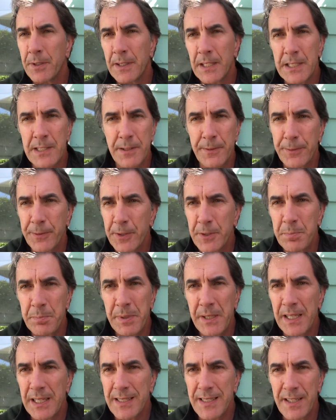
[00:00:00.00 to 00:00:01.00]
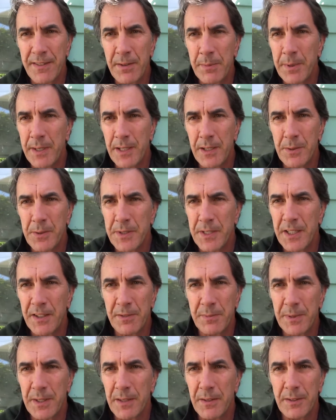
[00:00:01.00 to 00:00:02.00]
And that's the first BS everybody always
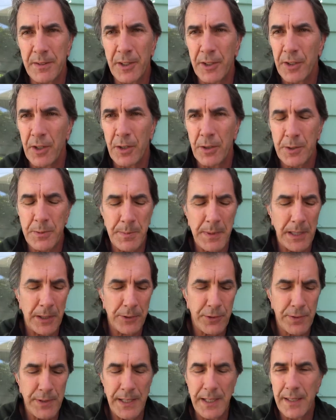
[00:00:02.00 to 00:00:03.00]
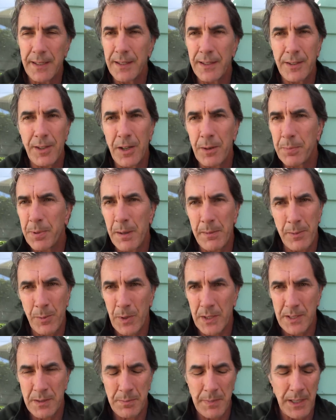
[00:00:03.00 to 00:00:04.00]
gives me. The dog was maltreated. The dog probably
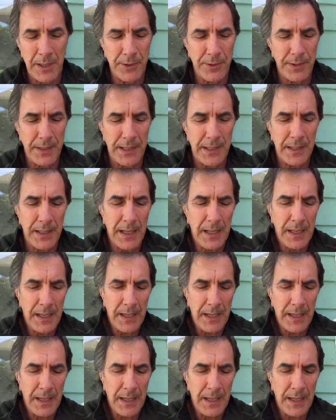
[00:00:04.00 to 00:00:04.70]
wasn't maltreated.